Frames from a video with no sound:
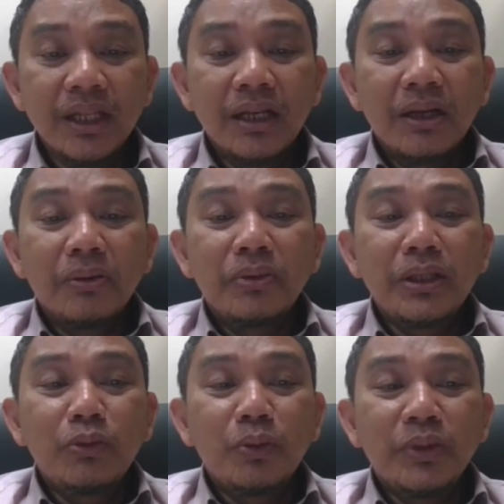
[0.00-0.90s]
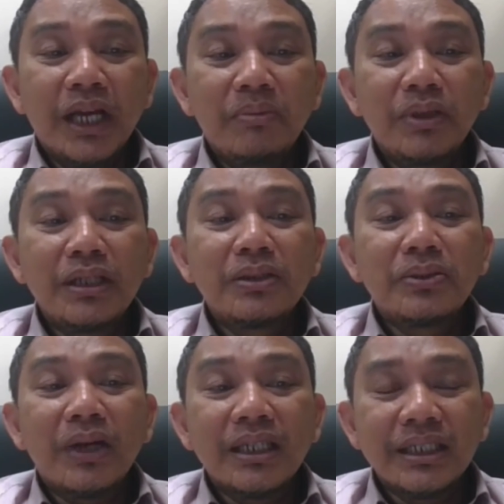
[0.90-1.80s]
we would be able to
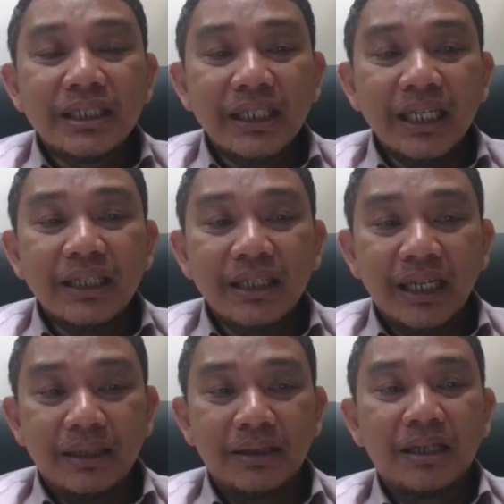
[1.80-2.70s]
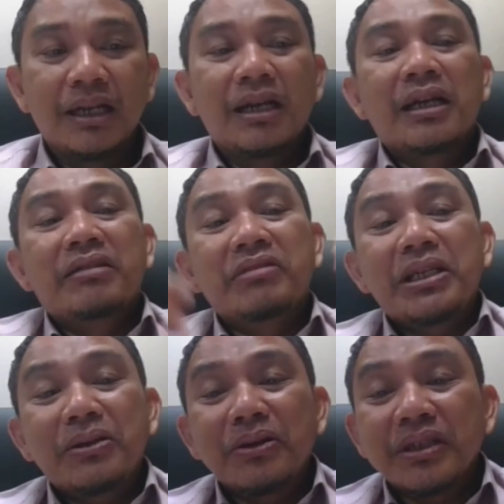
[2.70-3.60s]
understand that
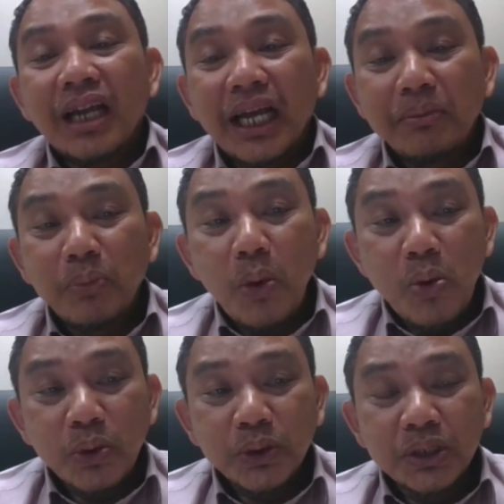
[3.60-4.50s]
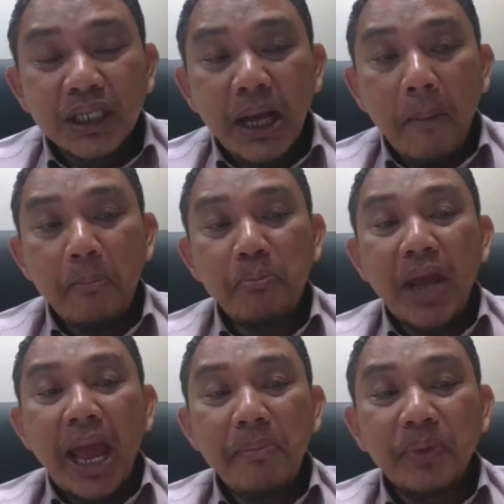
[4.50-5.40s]
record like books,
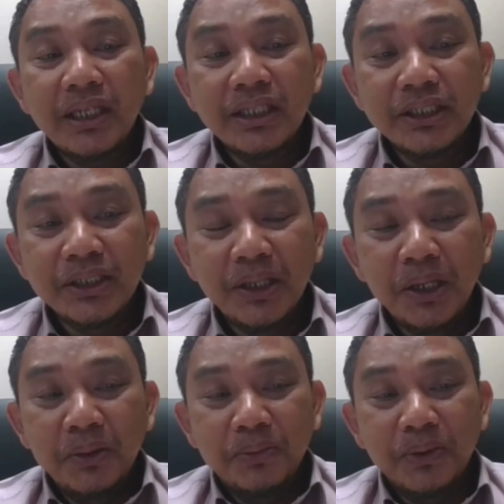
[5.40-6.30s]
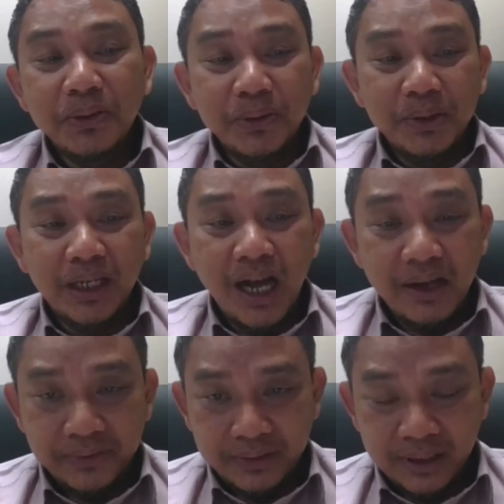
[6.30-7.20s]
papers,
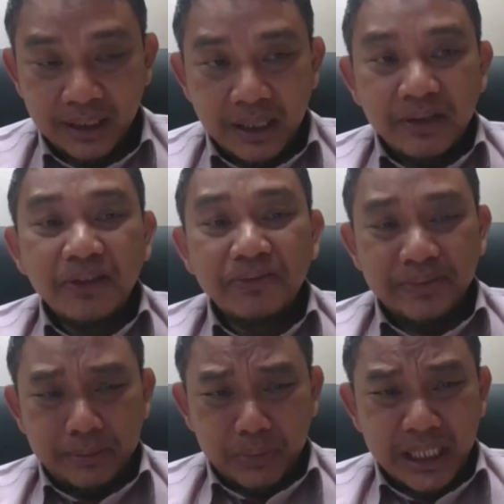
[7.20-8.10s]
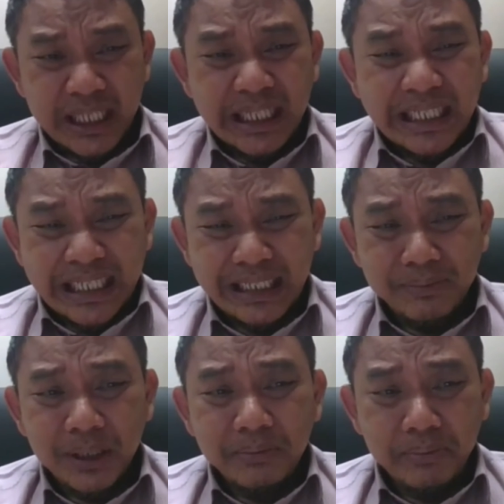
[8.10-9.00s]
photograph, machine readable
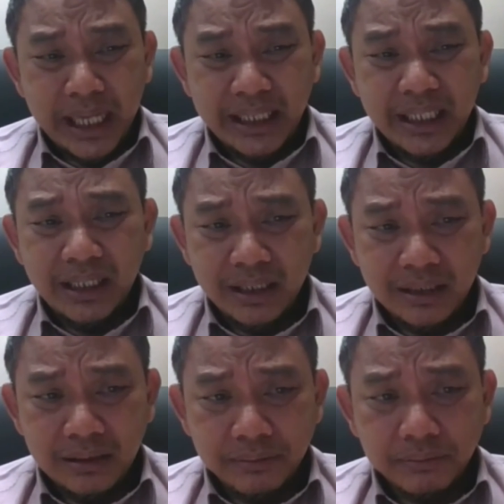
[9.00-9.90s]
material,